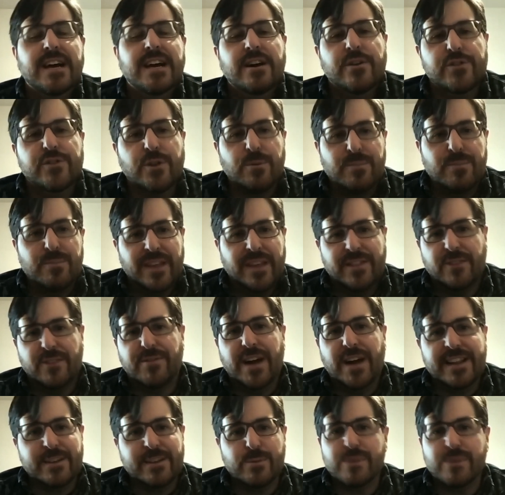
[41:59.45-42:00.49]
So the
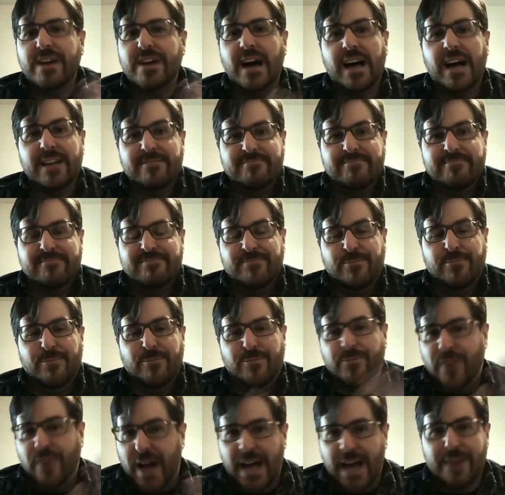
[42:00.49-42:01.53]
fact that we've got
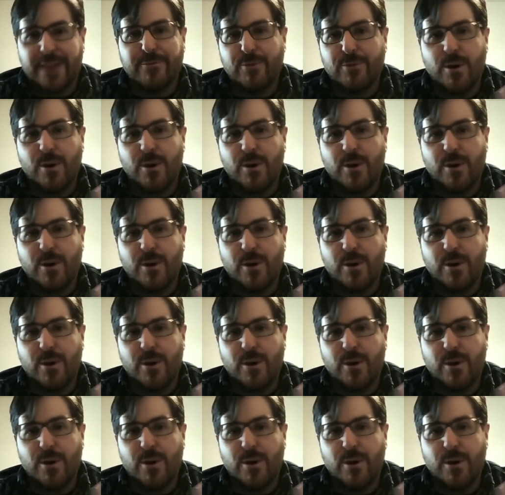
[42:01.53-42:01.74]
five